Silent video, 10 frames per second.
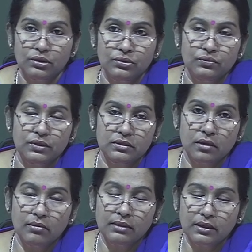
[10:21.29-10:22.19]
to
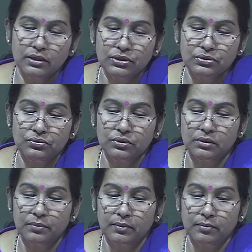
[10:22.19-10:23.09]
resolve that issue or the
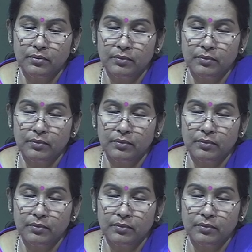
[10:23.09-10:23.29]
problem